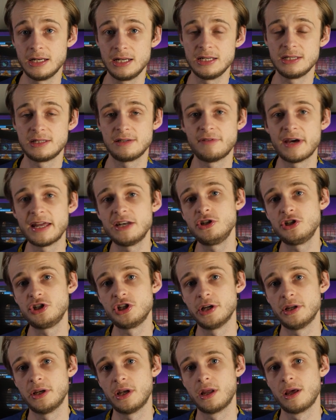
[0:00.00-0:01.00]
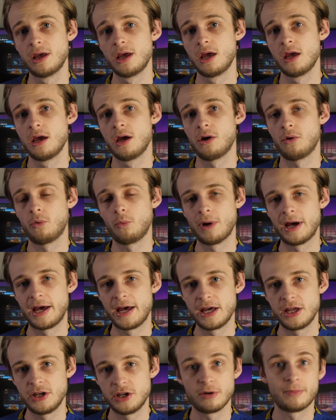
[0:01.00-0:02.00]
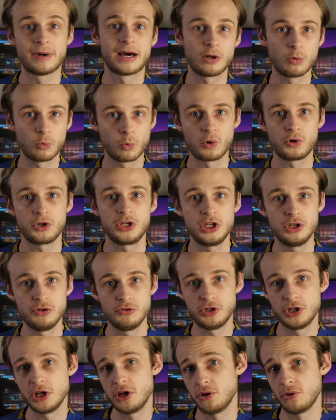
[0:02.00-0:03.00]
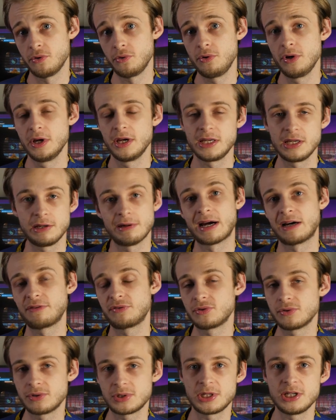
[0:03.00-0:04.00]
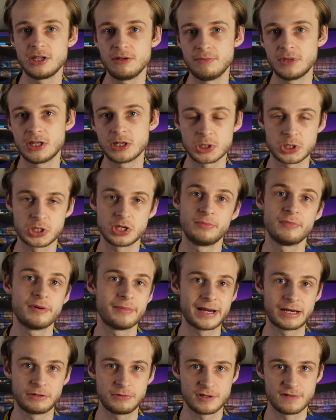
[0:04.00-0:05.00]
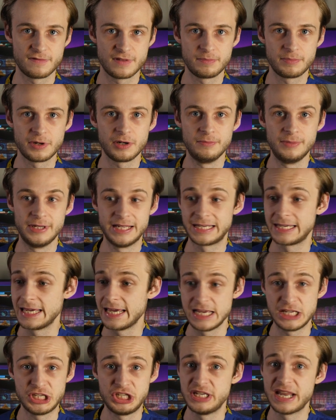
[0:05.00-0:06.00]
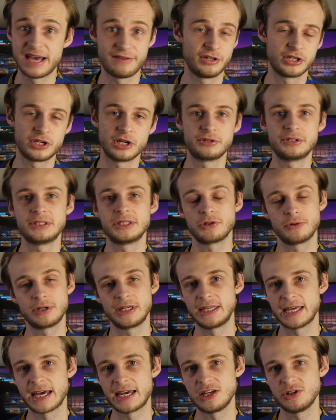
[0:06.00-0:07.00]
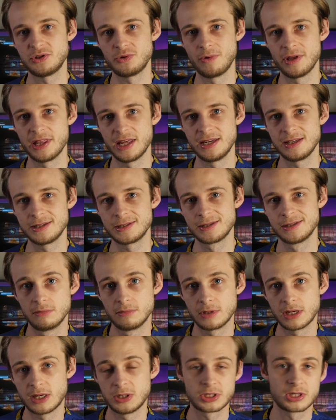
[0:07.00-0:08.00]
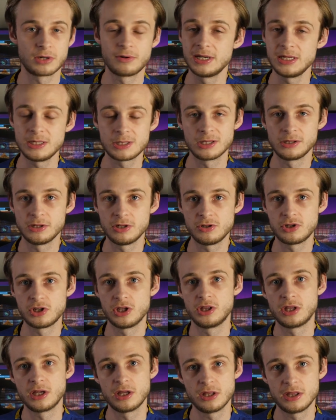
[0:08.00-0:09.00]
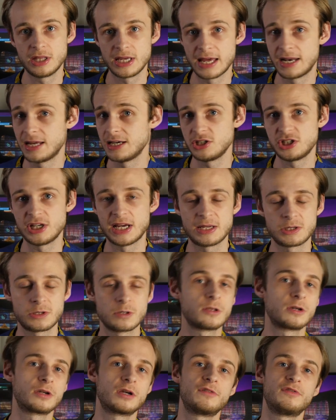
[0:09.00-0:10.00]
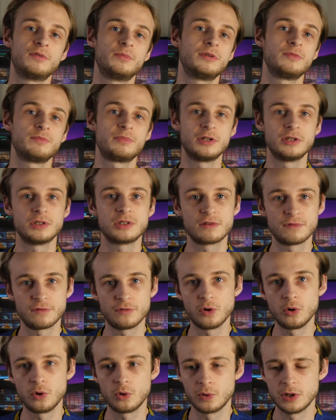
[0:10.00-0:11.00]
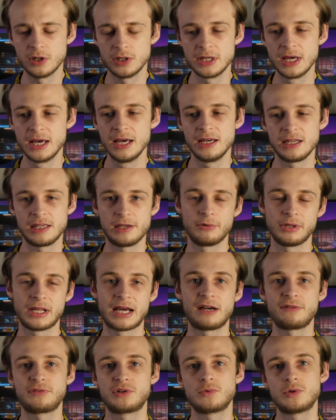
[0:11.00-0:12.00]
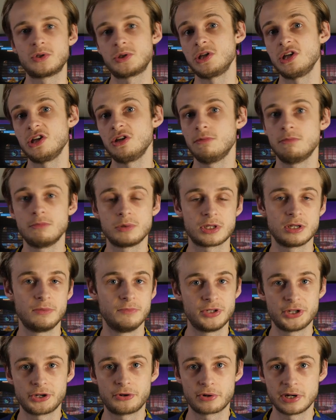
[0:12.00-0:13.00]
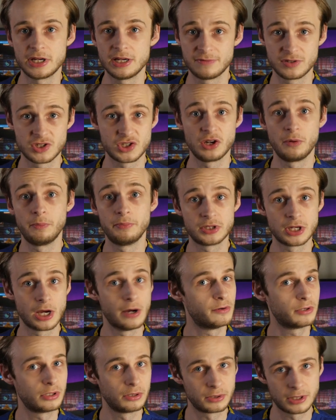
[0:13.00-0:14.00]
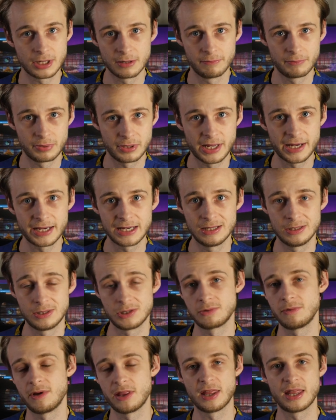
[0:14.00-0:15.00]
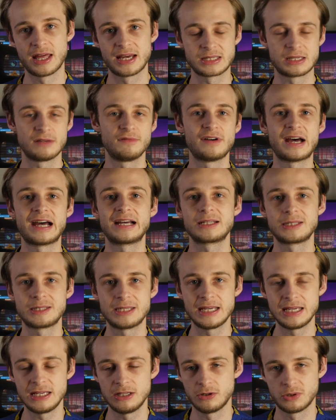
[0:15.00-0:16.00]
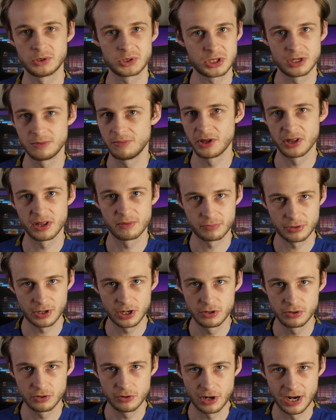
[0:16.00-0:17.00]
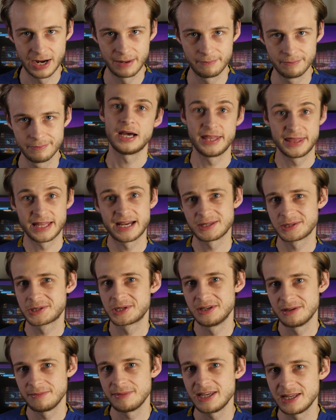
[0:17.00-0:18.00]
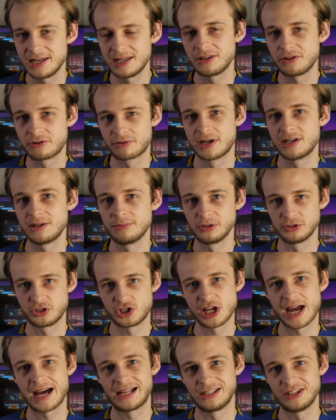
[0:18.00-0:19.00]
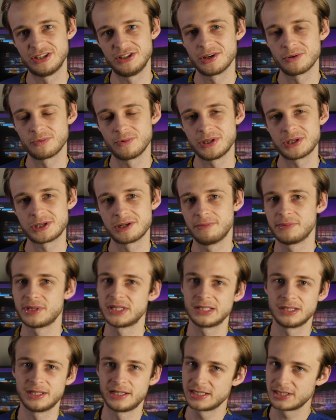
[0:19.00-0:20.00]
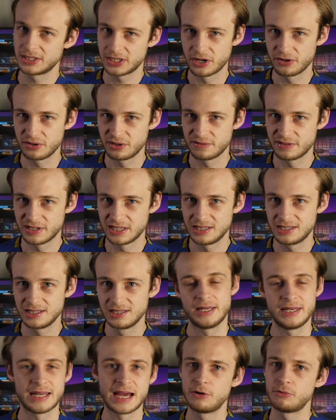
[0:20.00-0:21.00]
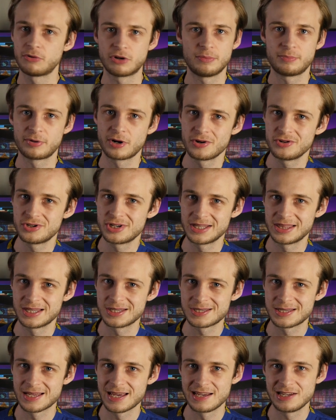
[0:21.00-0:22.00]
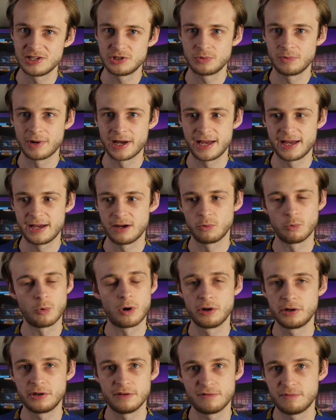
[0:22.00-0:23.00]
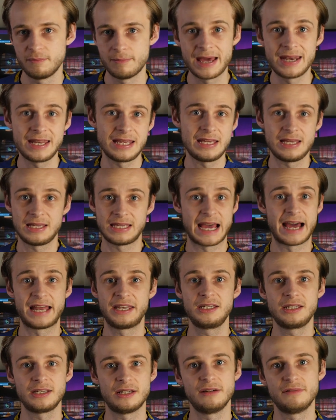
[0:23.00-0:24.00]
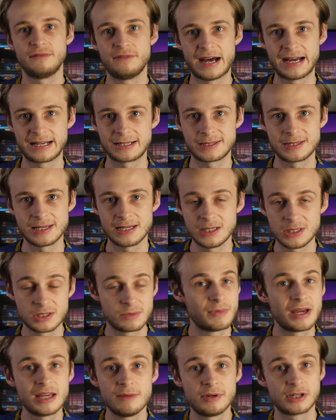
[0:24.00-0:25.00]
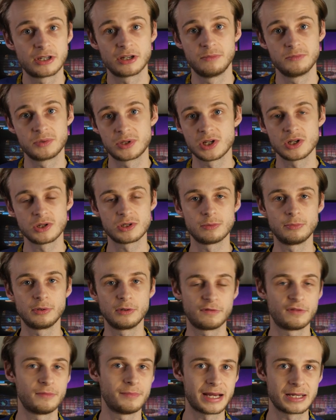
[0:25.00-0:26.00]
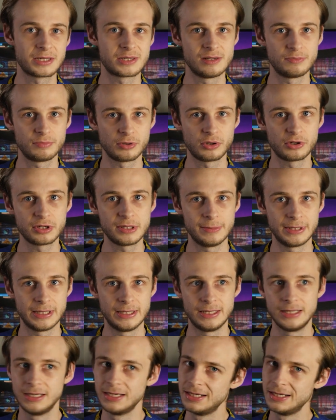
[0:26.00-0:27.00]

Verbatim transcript: an intervention where no matter what you do, you have to assume that some amount of the public is never going to engage with it? And so any solution that the NHS or the government puts forward, you will have to assume some degree of subtotal compliance, whether that's a vaccine or some other program. And that's going to be an incredible challenge with something like COVID. And now we're approaching the stage where one of many candidate vaccines may become suitable for mass deployment.